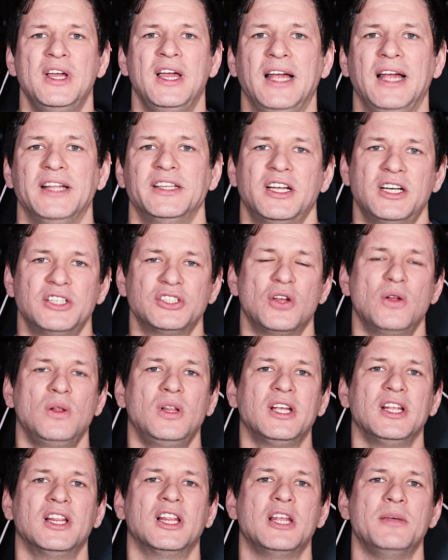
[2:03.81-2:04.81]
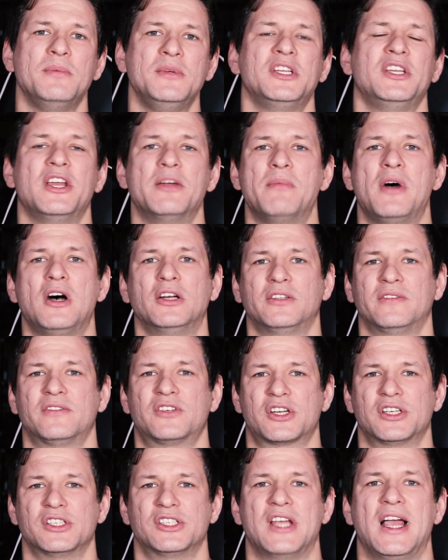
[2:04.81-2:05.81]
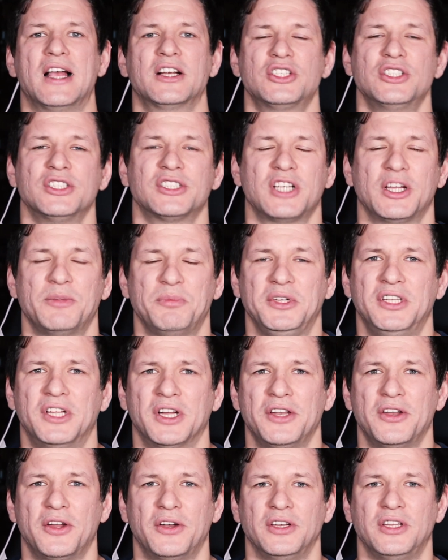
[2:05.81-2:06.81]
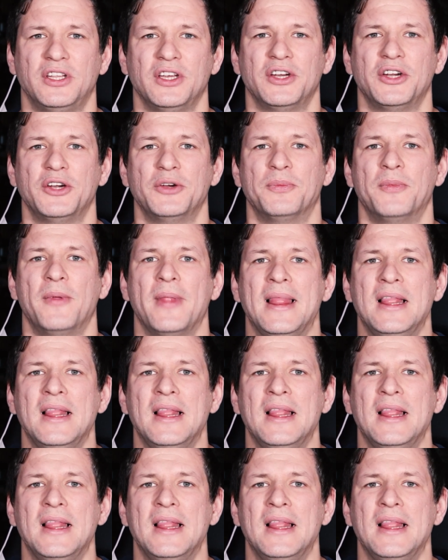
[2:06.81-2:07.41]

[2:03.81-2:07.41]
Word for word: and there's only limited amount of transactions can be done on Ethereum.